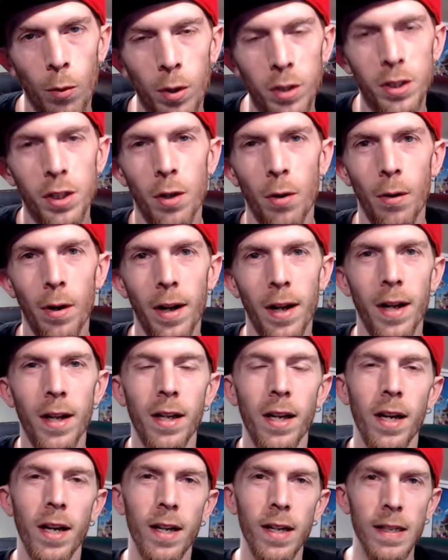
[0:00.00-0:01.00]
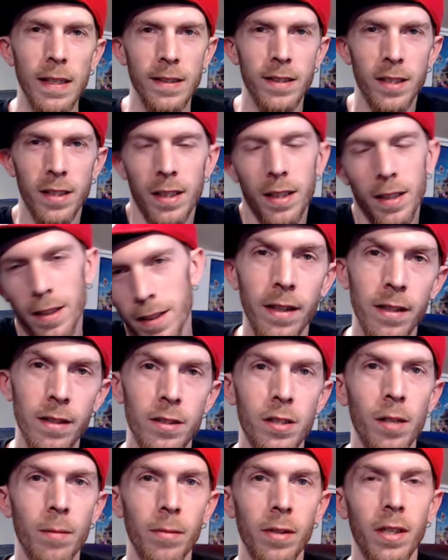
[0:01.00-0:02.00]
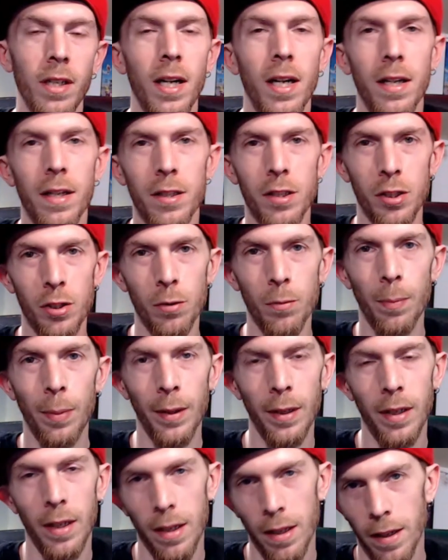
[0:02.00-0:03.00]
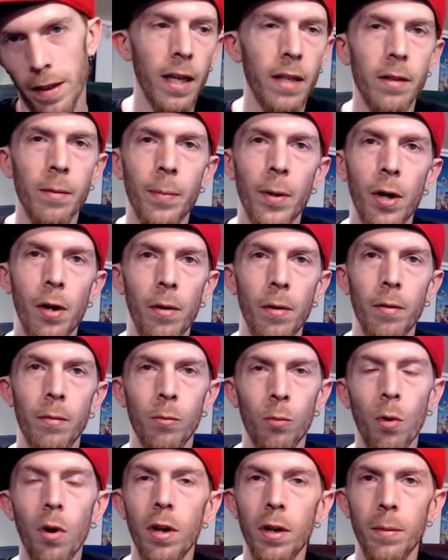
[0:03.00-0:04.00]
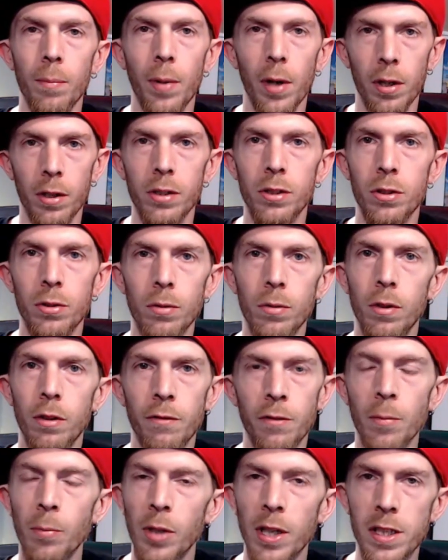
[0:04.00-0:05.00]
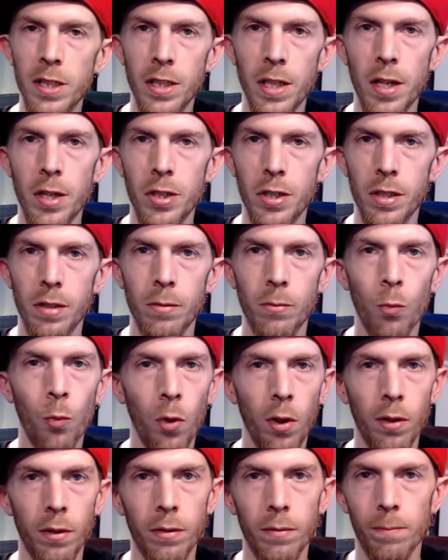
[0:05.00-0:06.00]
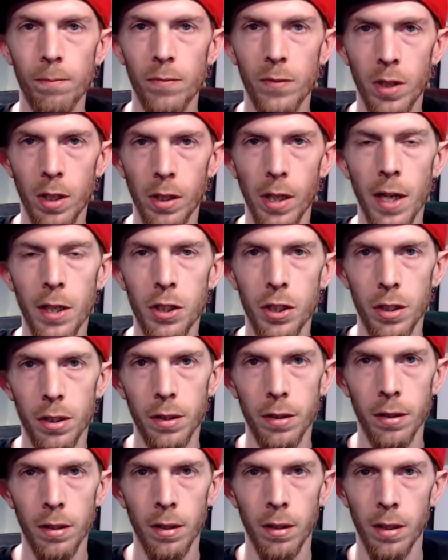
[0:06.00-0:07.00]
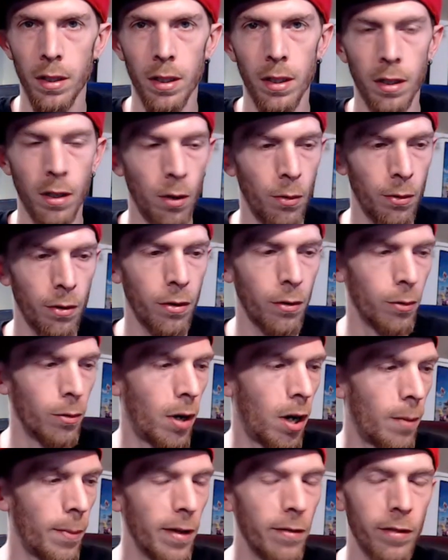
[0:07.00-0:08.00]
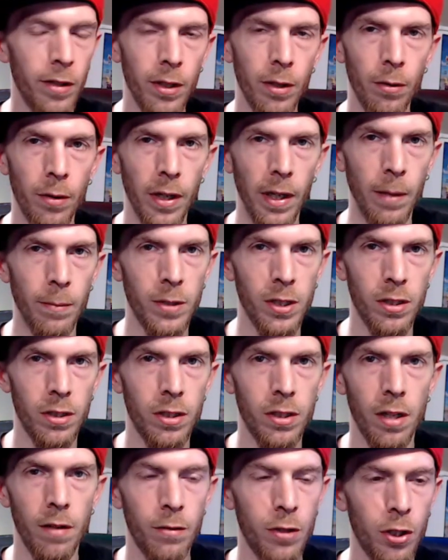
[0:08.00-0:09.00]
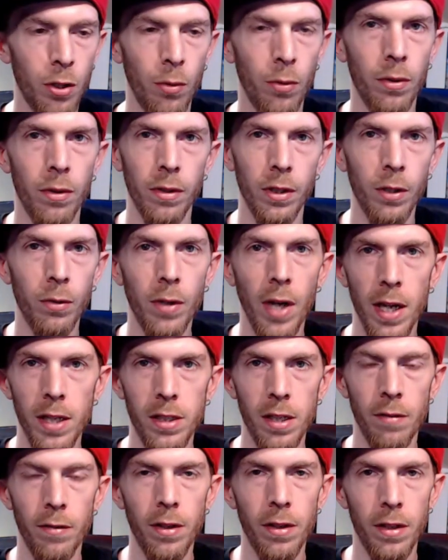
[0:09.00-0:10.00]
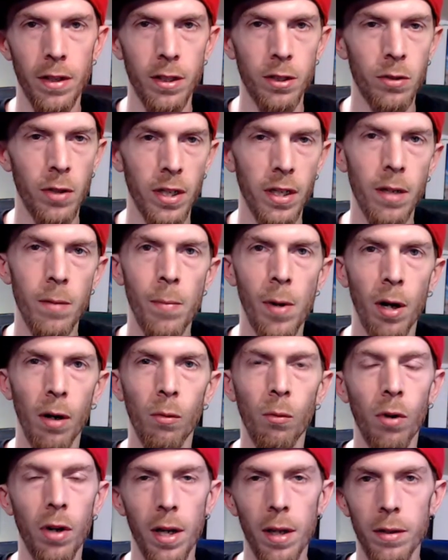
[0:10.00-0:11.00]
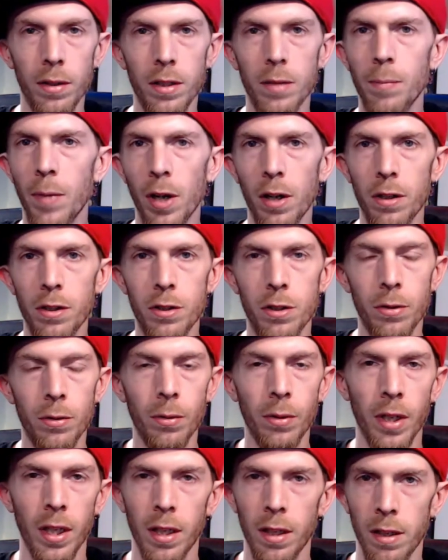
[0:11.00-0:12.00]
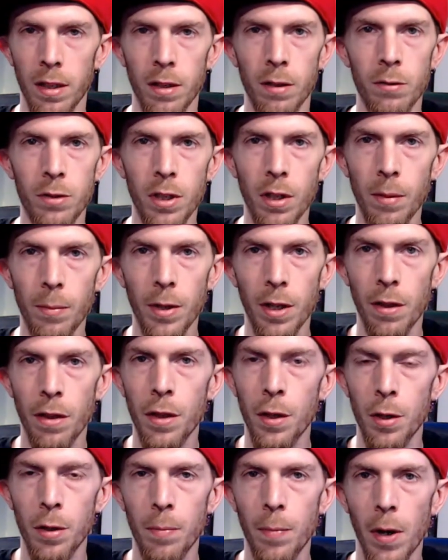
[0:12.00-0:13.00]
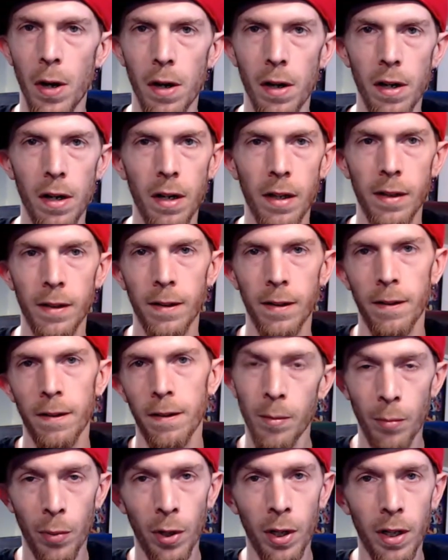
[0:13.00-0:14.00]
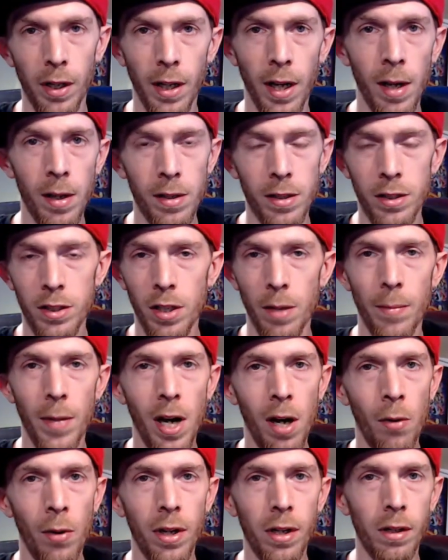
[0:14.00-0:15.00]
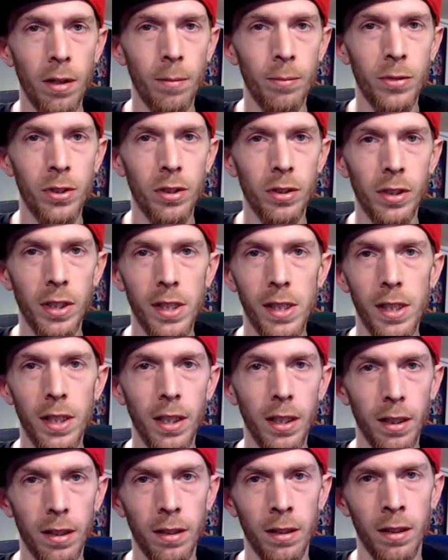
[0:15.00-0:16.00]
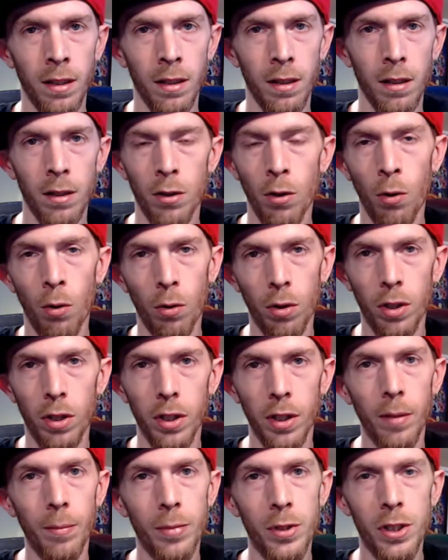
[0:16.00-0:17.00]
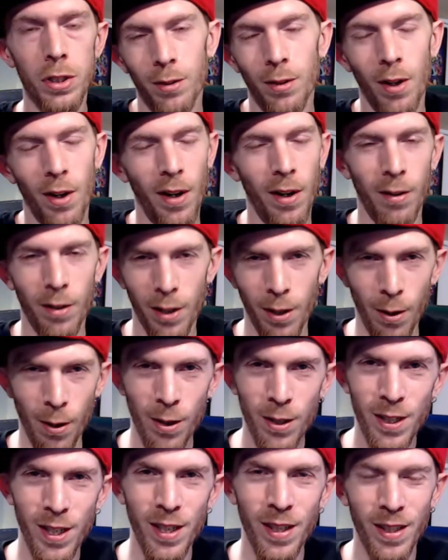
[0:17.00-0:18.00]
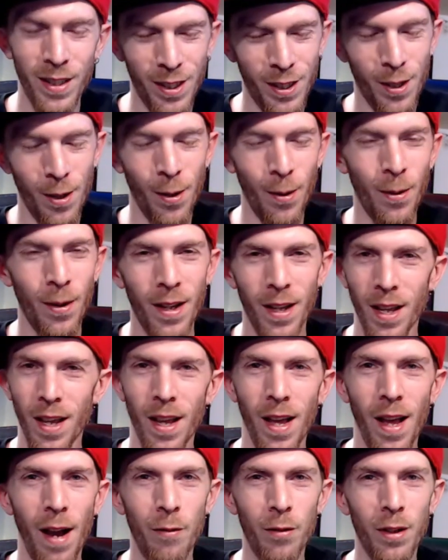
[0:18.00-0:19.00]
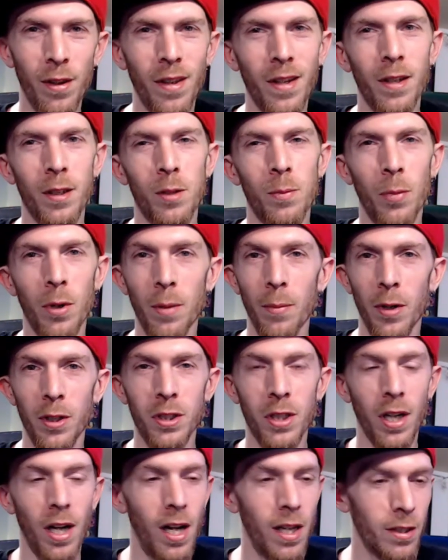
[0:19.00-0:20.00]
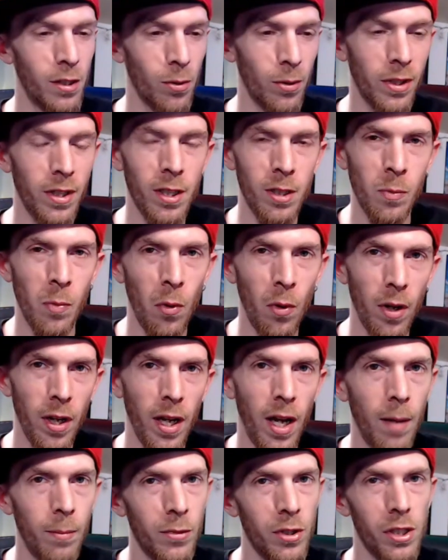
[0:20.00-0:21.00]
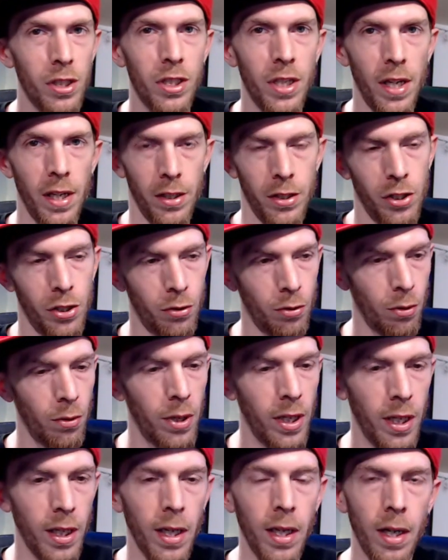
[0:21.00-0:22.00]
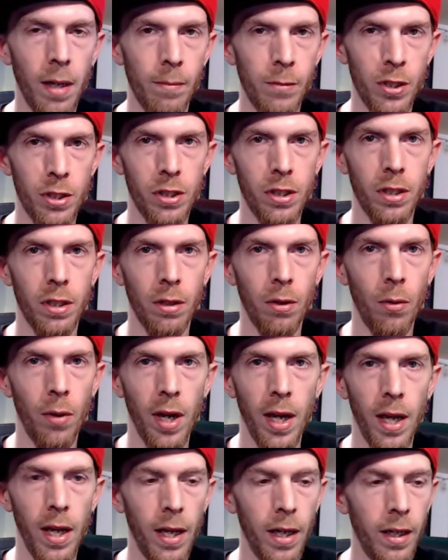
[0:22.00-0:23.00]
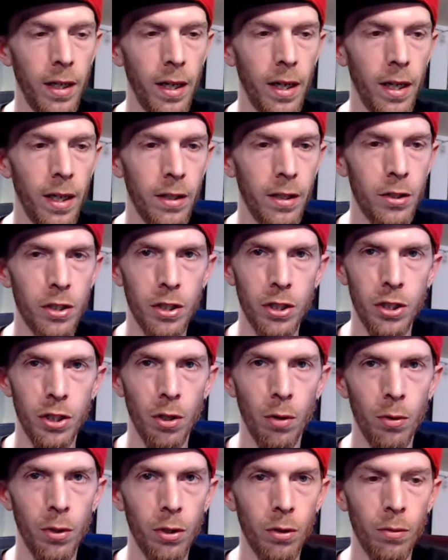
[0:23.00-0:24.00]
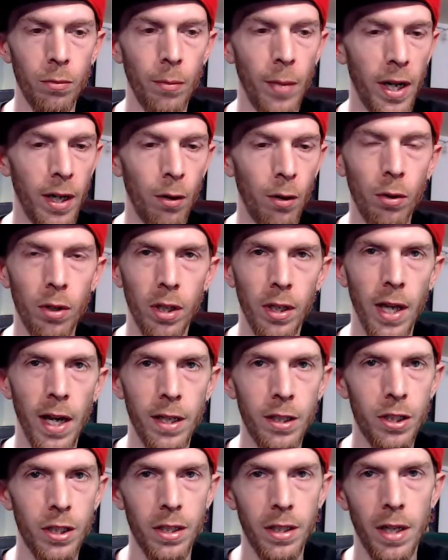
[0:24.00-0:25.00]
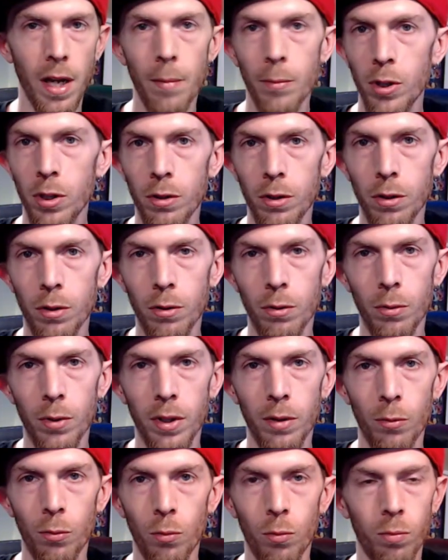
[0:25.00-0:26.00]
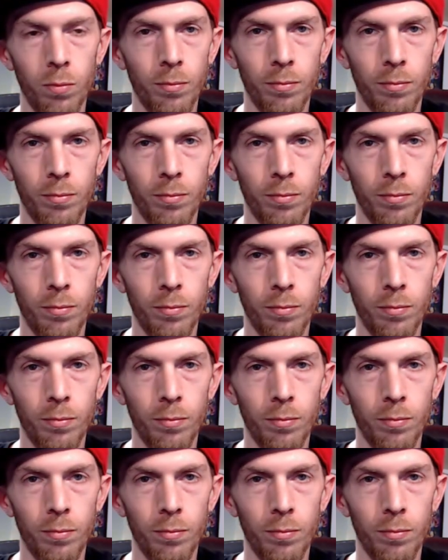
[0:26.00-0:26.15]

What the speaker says: What's going on, guys? I did something kind of stupid. I had the part 1 and part 2 of the PlayStation 1 collection, going through all my video games and stuff, showing you guys everything. So I did part 1, I did part 2. There was gonna be a third part, but I somehow ended up deleting the whole clip. You know how it goes. So everything is pretty much gone. So at this point, I'm just saying screw it, and I'm just gonna go ahead and just show you my whole collection. I'm gonna do it